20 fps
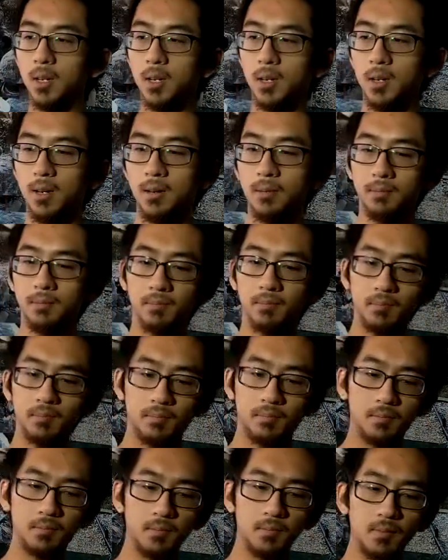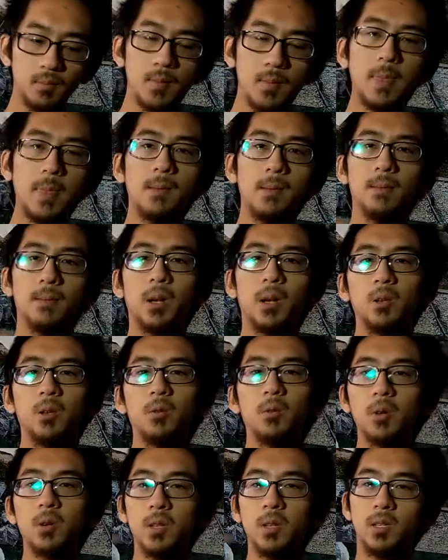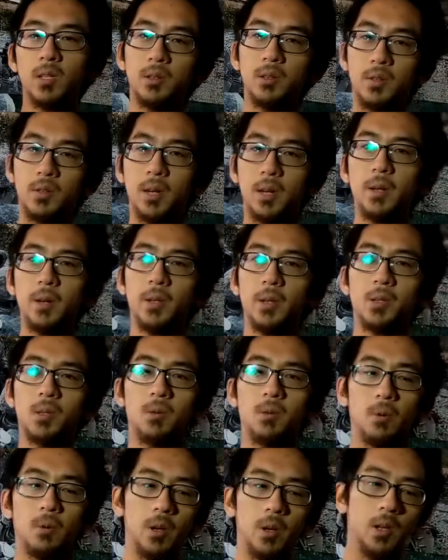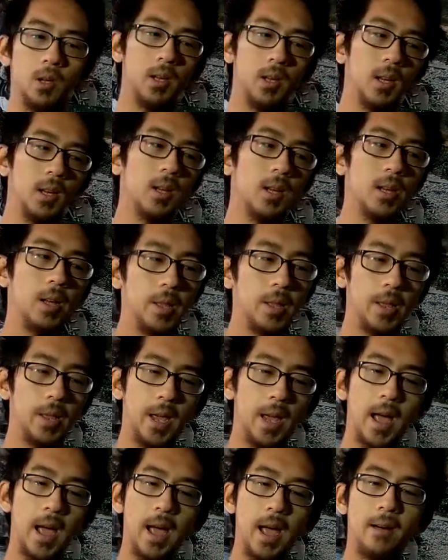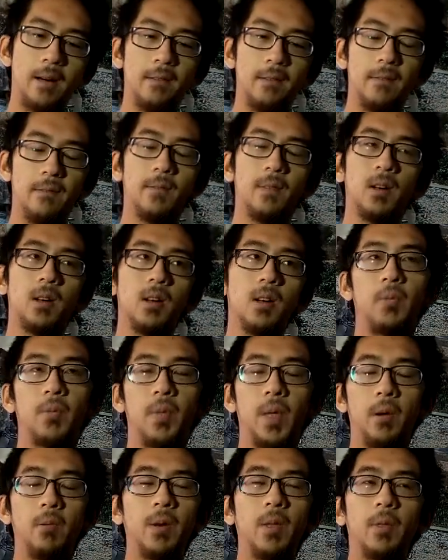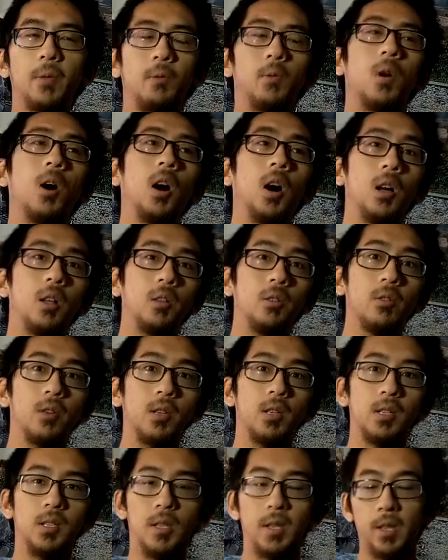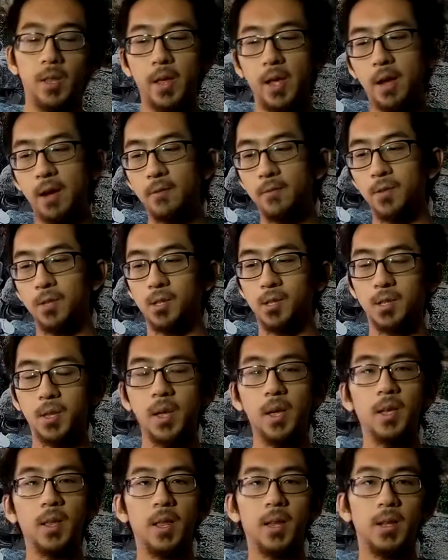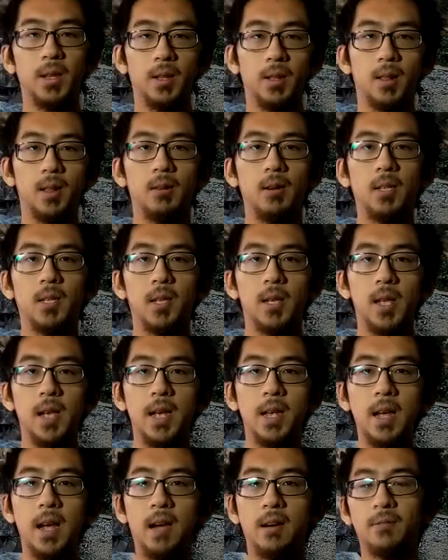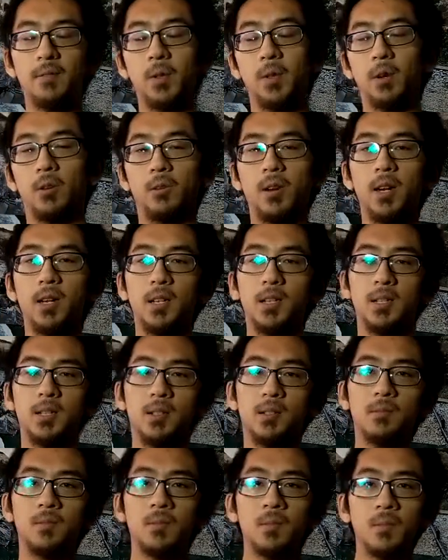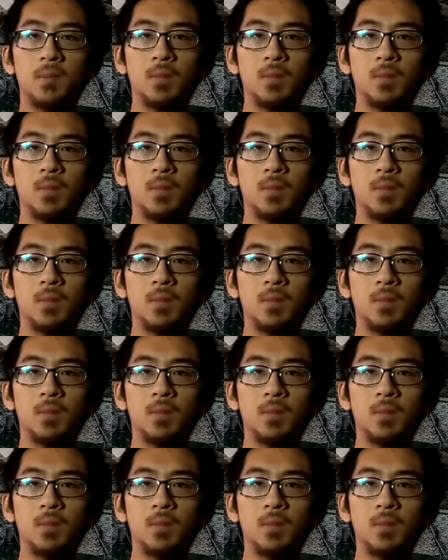But in order to tell the story, they went through hundreds. They have this thing that they show at the after the credits,